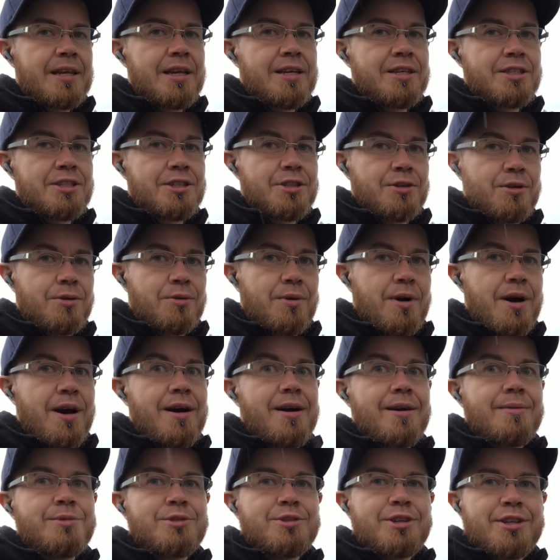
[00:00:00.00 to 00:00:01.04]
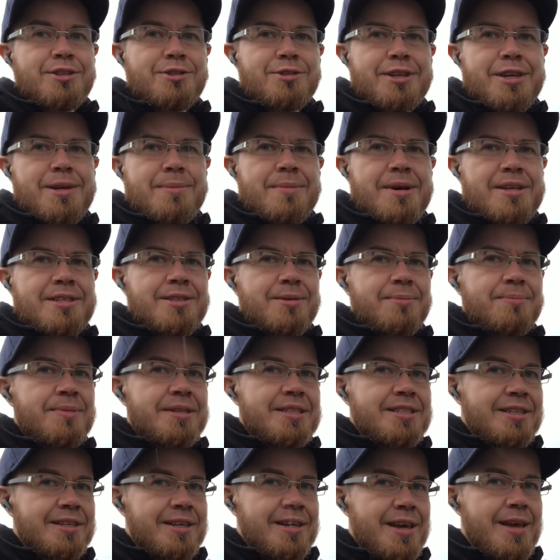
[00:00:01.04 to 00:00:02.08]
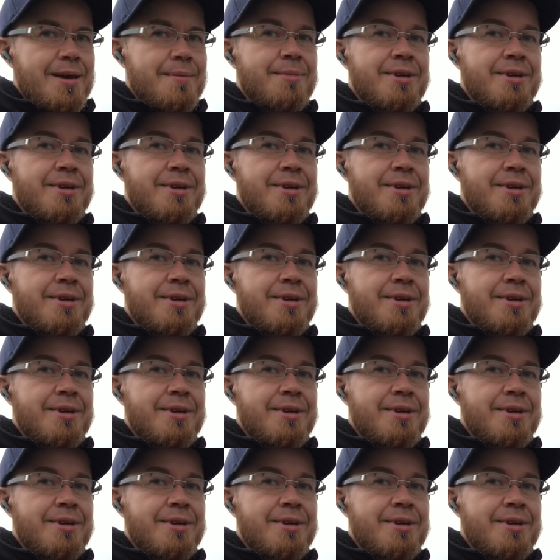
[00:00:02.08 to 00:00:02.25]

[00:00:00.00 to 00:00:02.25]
So I'm trying to keep myself busy,